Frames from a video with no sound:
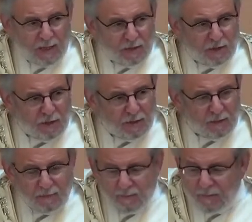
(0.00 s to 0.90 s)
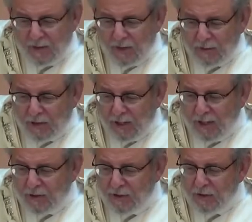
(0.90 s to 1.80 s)
year. It all
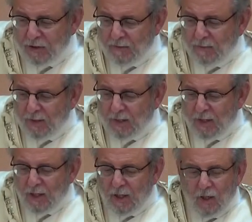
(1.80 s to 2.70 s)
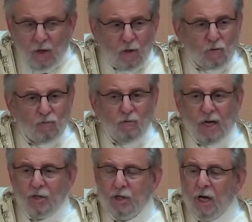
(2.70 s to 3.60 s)
changed.
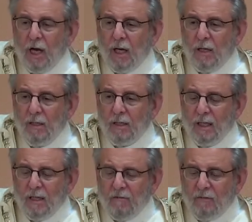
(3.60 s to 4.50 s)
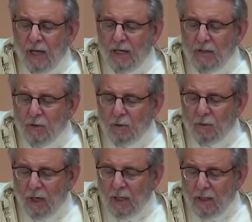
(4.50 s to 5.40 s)
Russia invaded
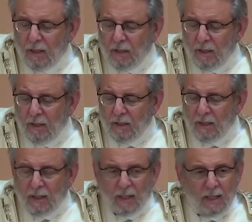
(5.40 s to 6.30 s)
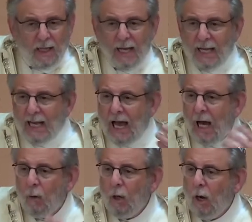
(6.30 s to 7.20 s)
Ukraine, and
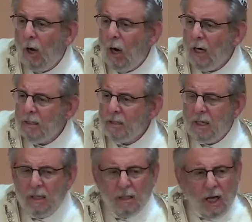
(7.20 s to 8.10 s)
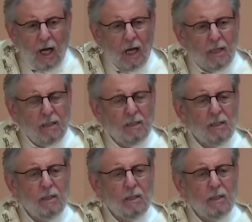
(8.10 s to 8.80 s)
our hearts aligned